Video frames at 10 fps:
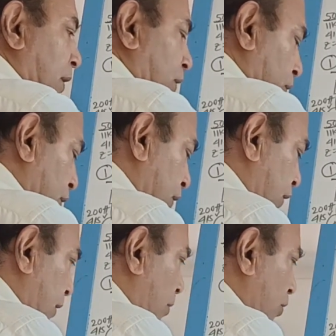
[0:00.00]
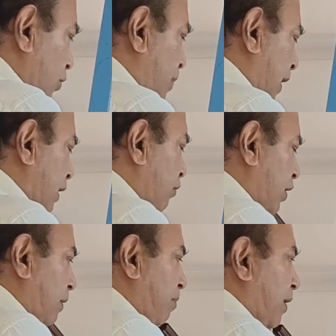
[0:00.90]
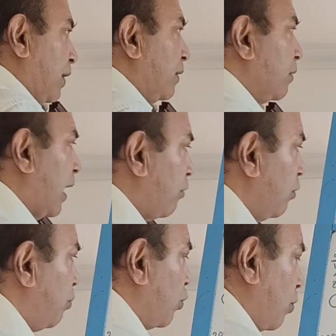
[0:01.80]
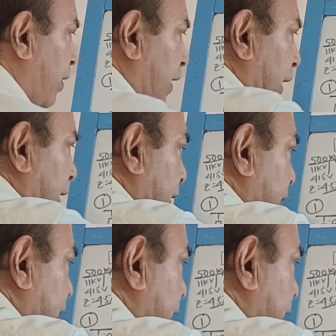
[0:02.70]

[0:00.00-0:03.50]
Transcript: So this is the motor per unit impedance that we put over here.